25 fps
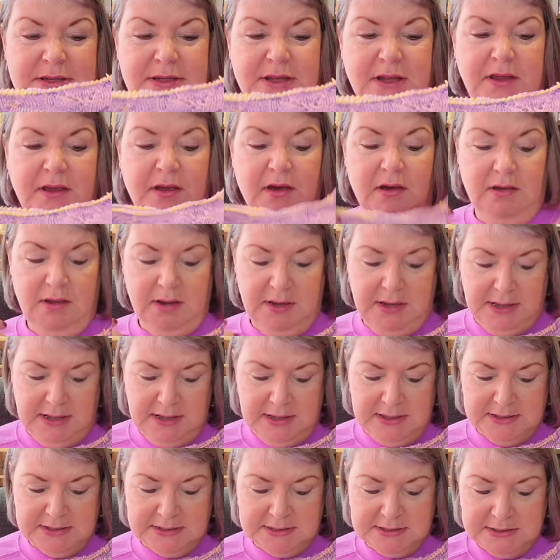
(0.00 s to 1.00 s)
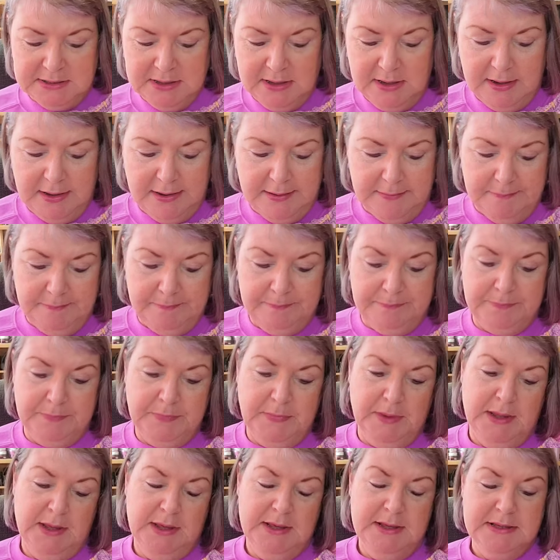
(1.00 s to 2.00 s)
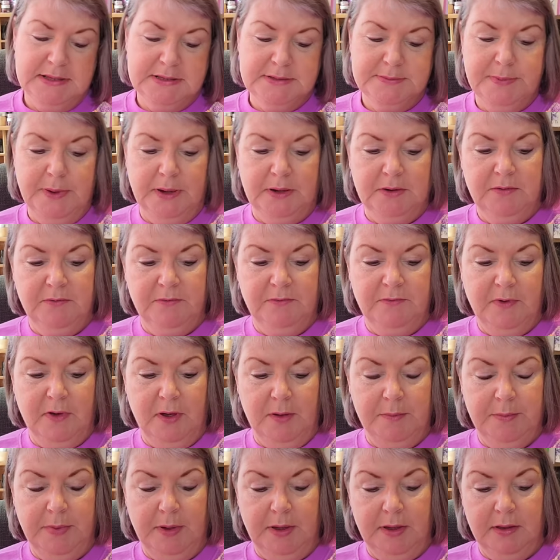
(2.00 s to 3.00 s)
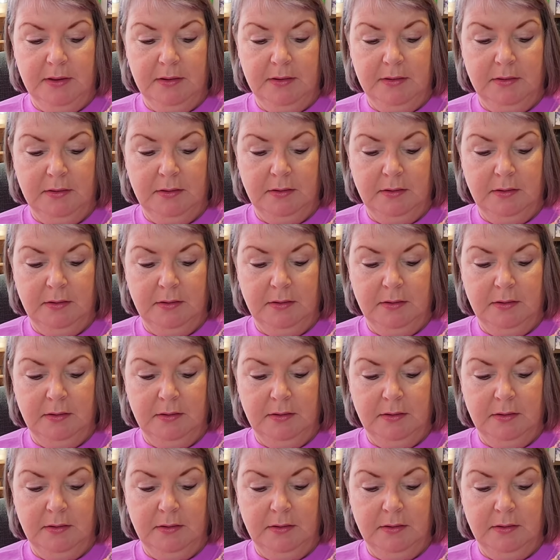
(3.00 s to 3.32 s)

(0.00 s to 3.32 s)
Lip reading: The yarn is Spectrum Fiber,